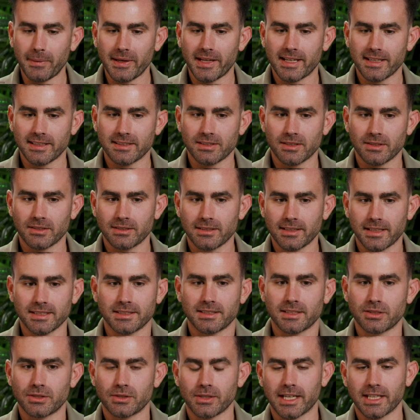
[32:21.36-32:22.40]
because there's less
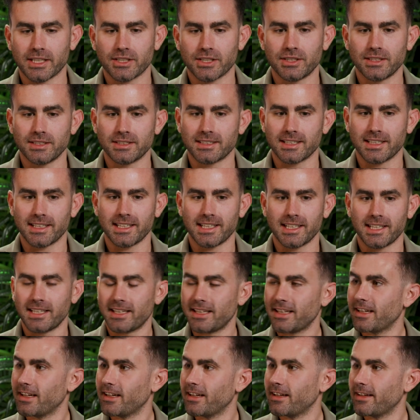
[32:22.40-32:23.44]
distractions. Like
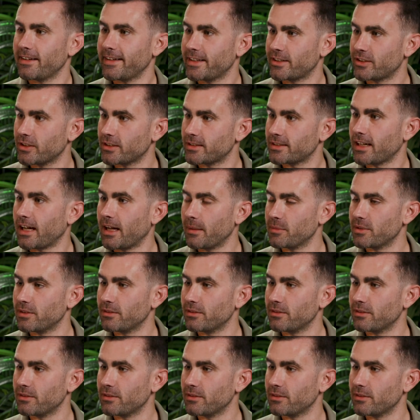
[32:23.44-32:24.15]
it's just time